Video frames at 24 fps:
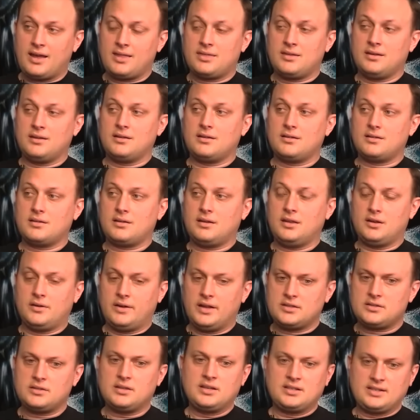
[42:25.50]
I think,
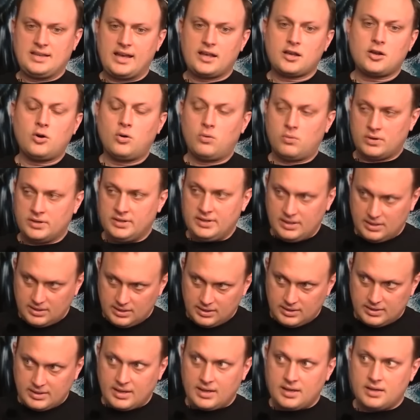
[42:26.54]
it's
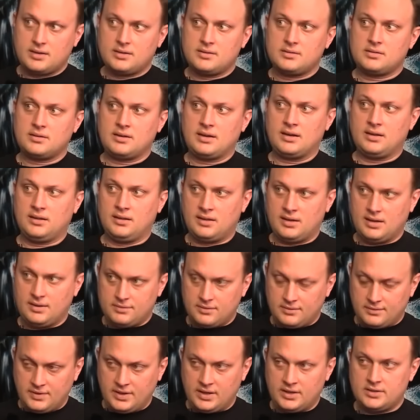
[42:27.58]
coordinating that at a live
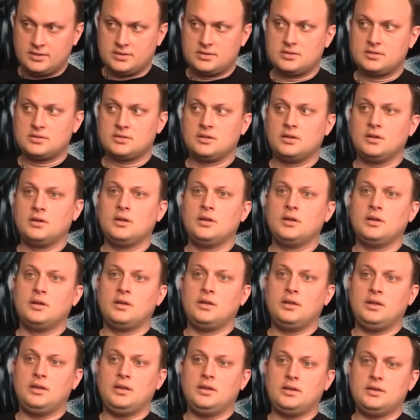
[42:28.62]
event
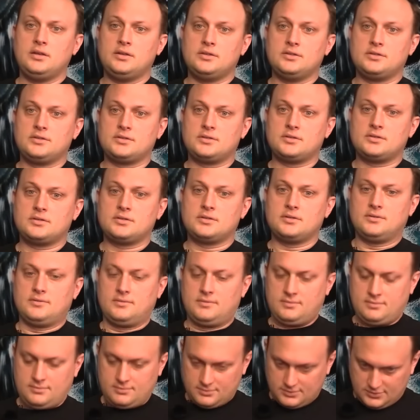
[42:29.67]
is,
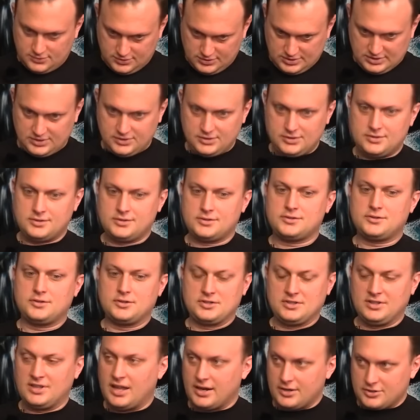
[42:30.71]
there's
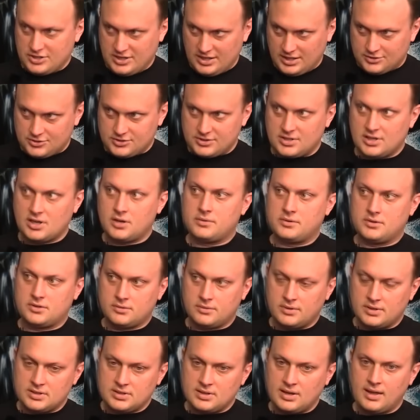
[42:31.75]
a lot of challenges that go
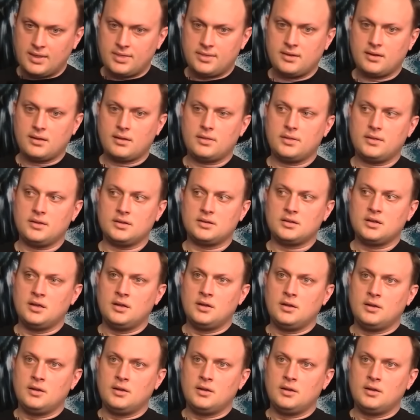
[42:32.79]
into it. I think that